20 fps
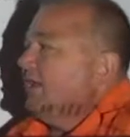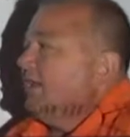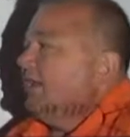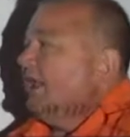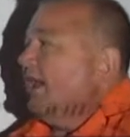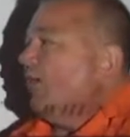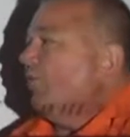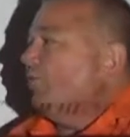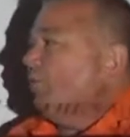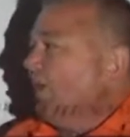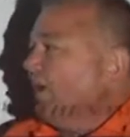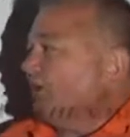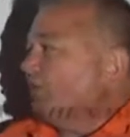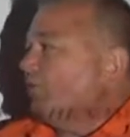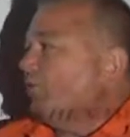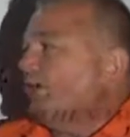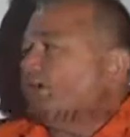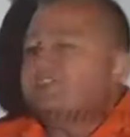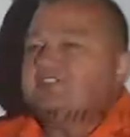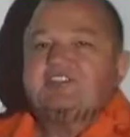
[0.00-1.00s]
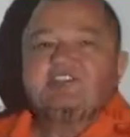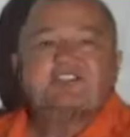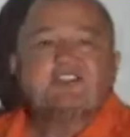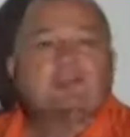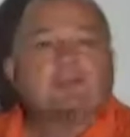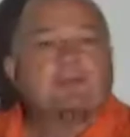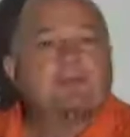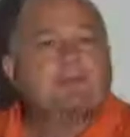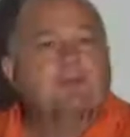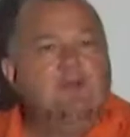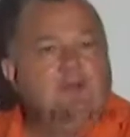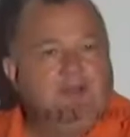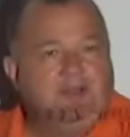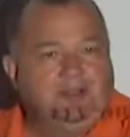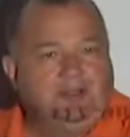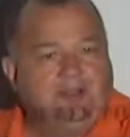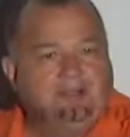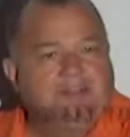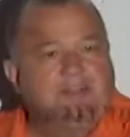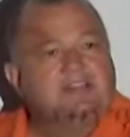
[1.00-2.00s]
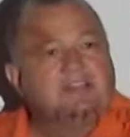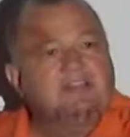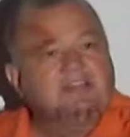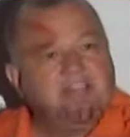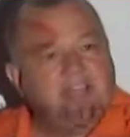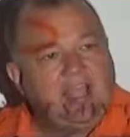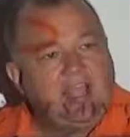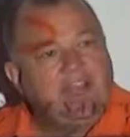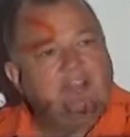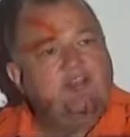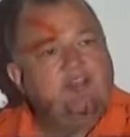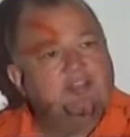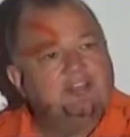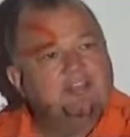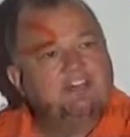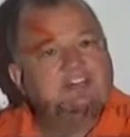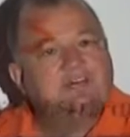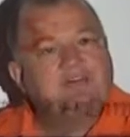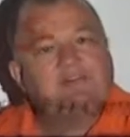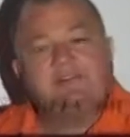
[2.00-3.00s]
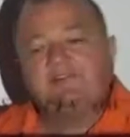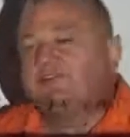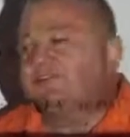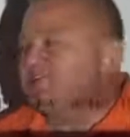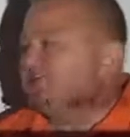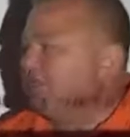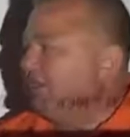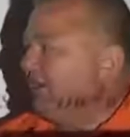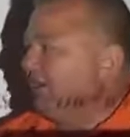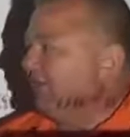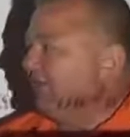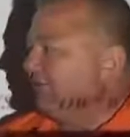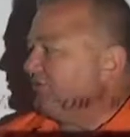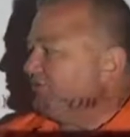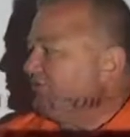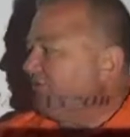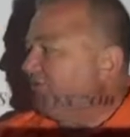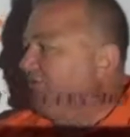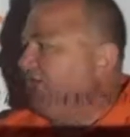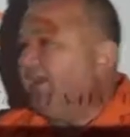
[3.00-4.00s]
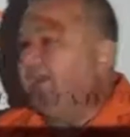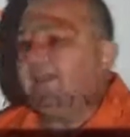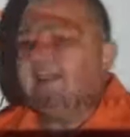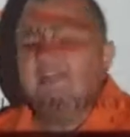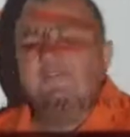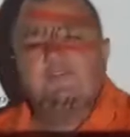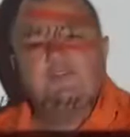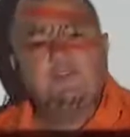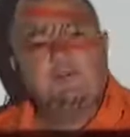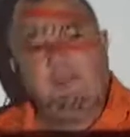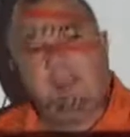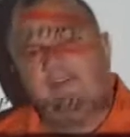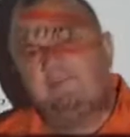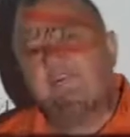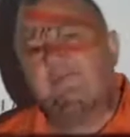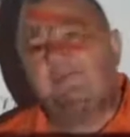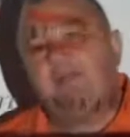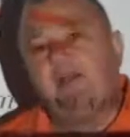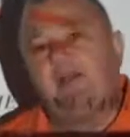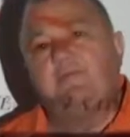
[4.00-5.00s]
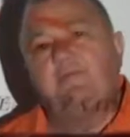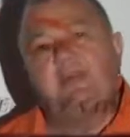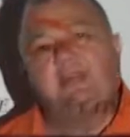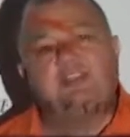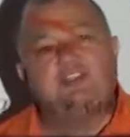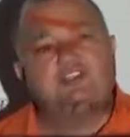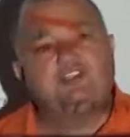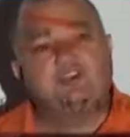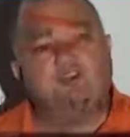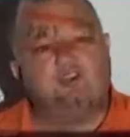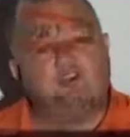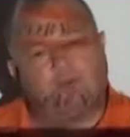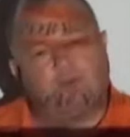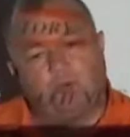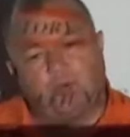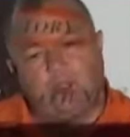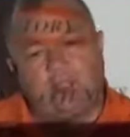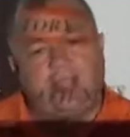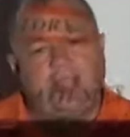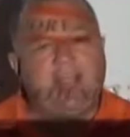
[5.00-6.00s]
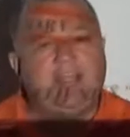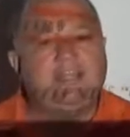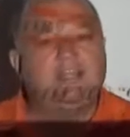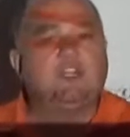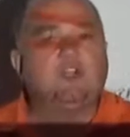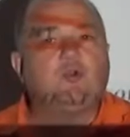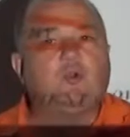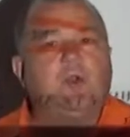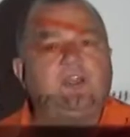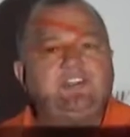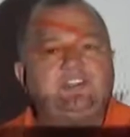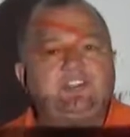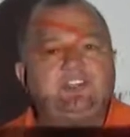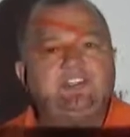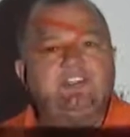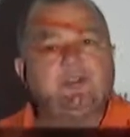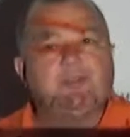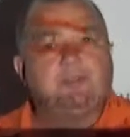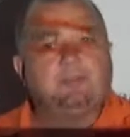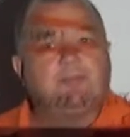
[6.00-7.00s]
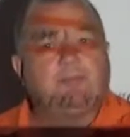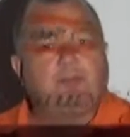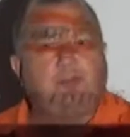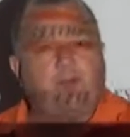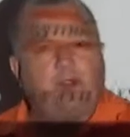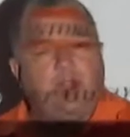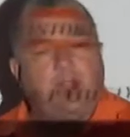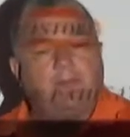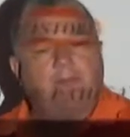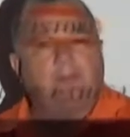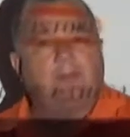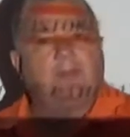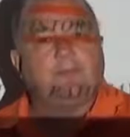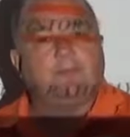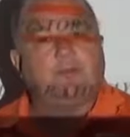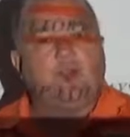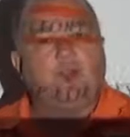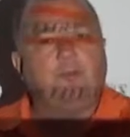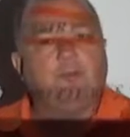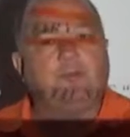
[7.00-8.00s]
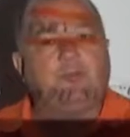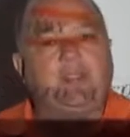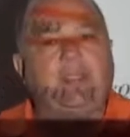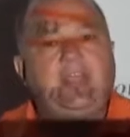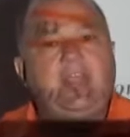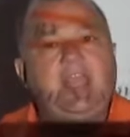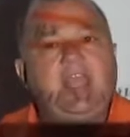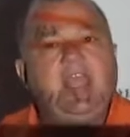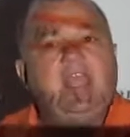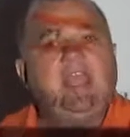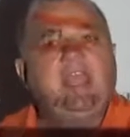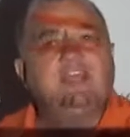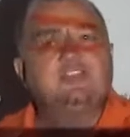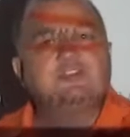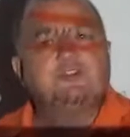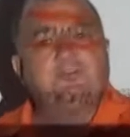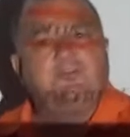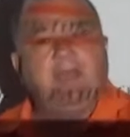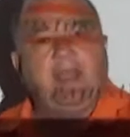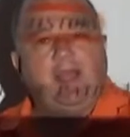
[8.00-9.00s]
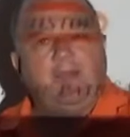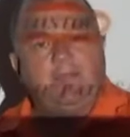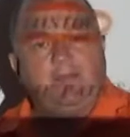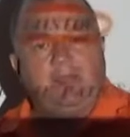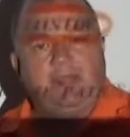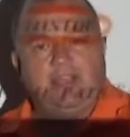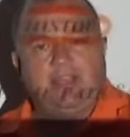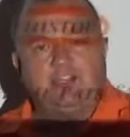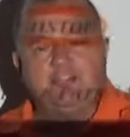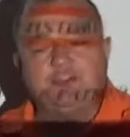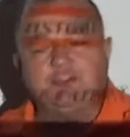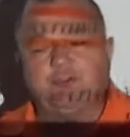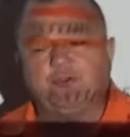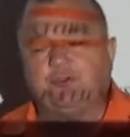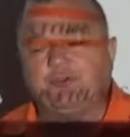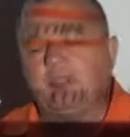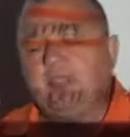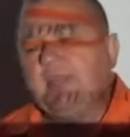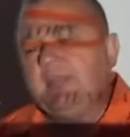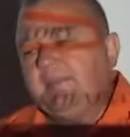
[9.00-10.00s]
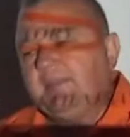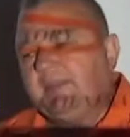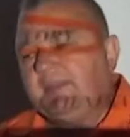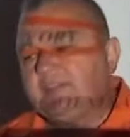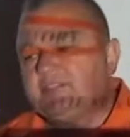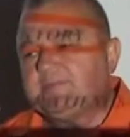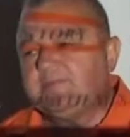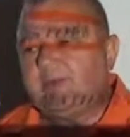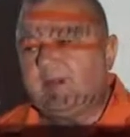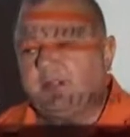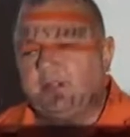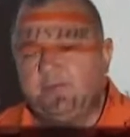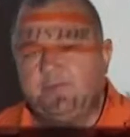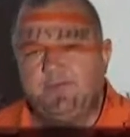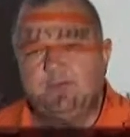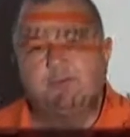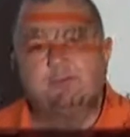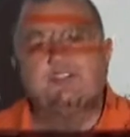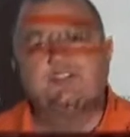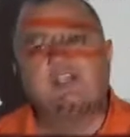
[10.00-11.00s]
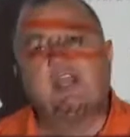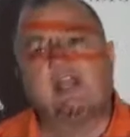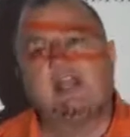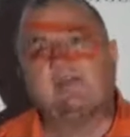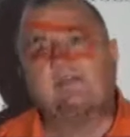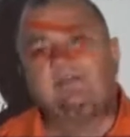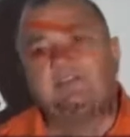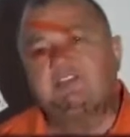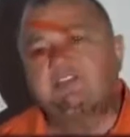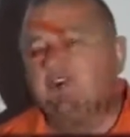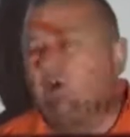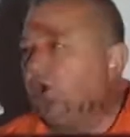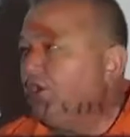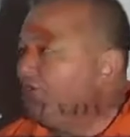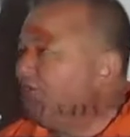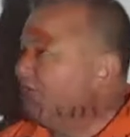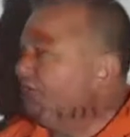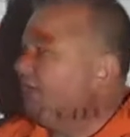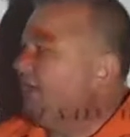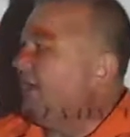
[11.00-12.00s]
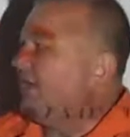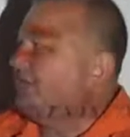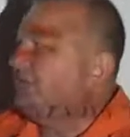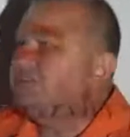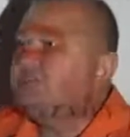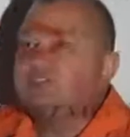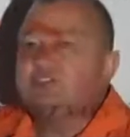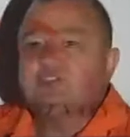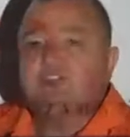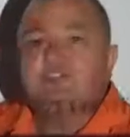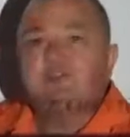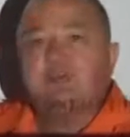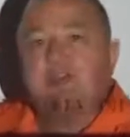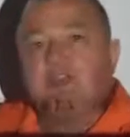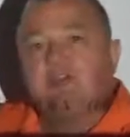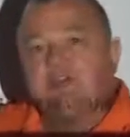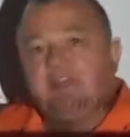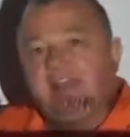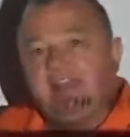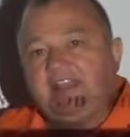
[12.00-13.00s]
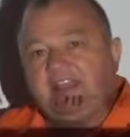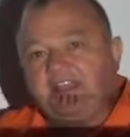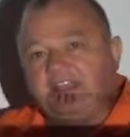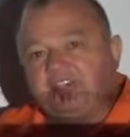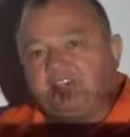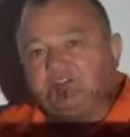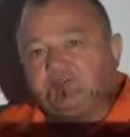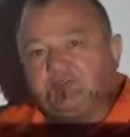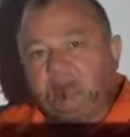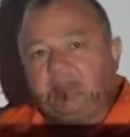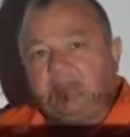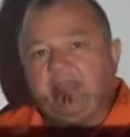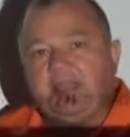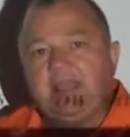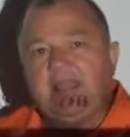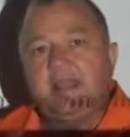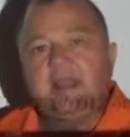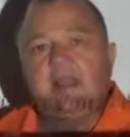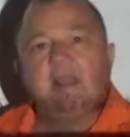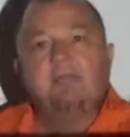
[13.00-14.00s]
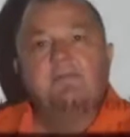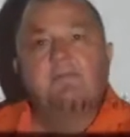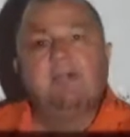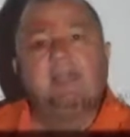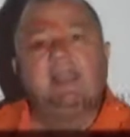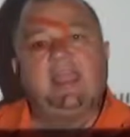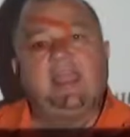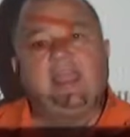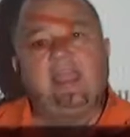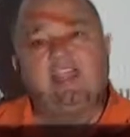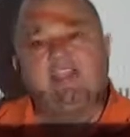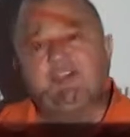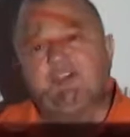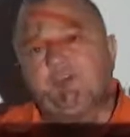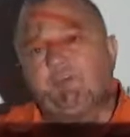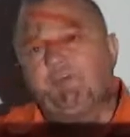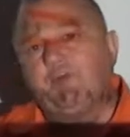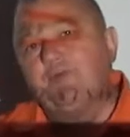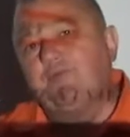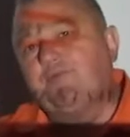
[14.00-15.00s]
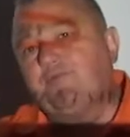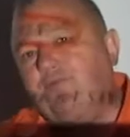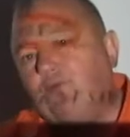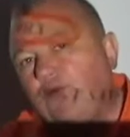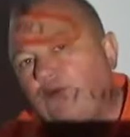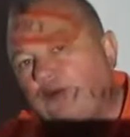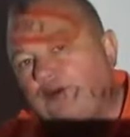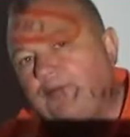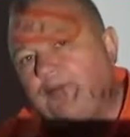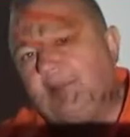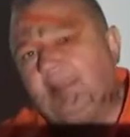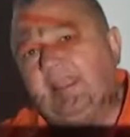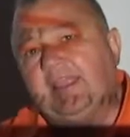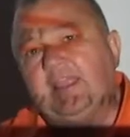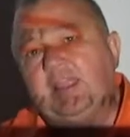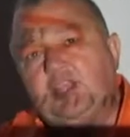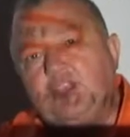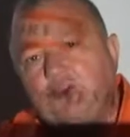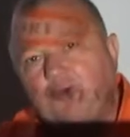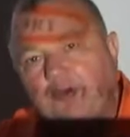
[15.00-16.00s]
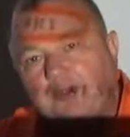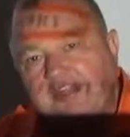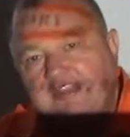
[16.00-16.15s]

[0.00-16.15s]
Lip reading: Now, what questions are important? Let's kind of look at some different scenarios. So if you have to palpate a shoulder, what kind of questions are appropriate as you're palpating a shoulder? Because part of your job is also not to just do a great history, but as you're performing your